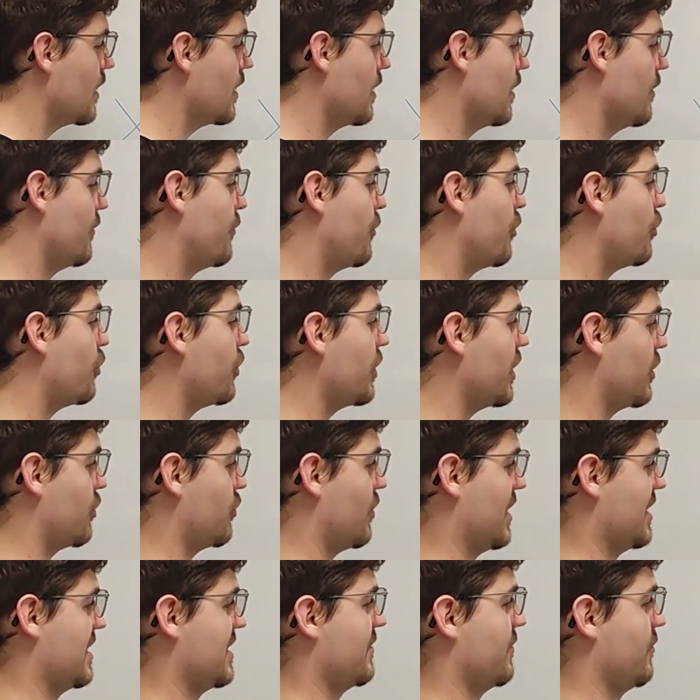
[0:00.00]
the Fourier
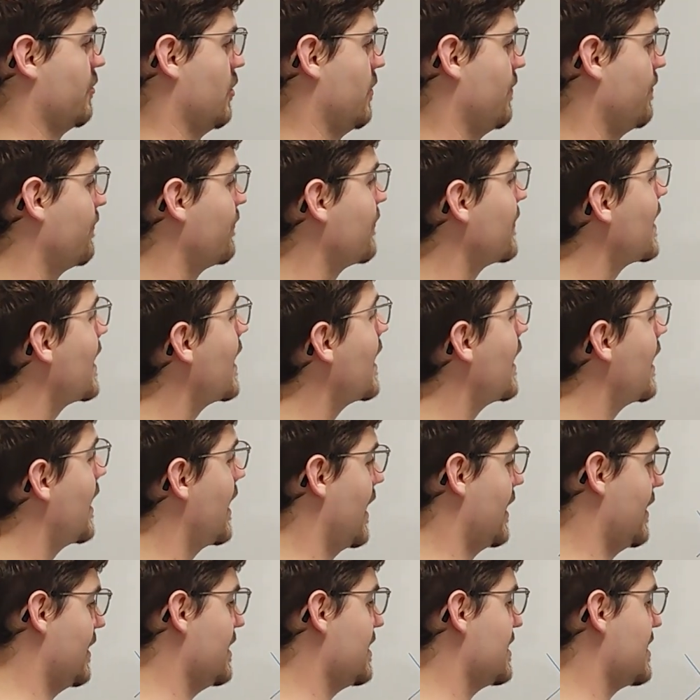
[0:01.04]
transform.
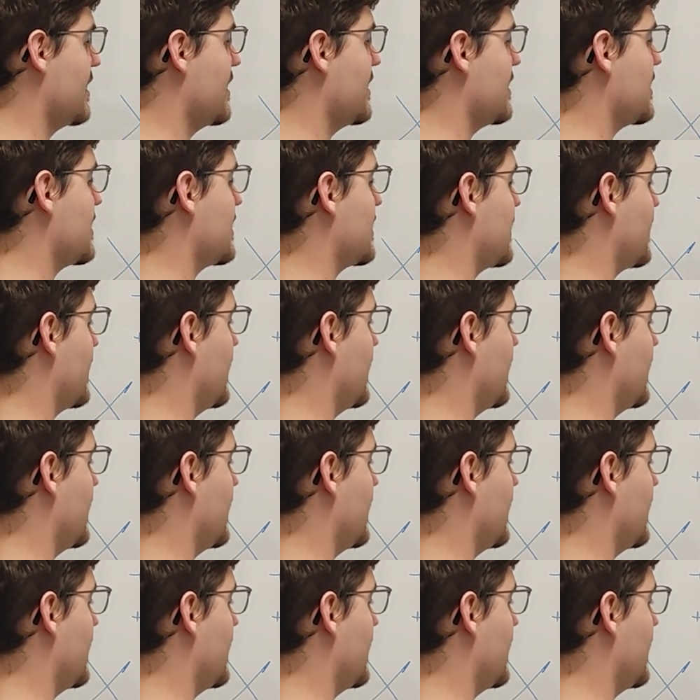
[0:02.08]
And this is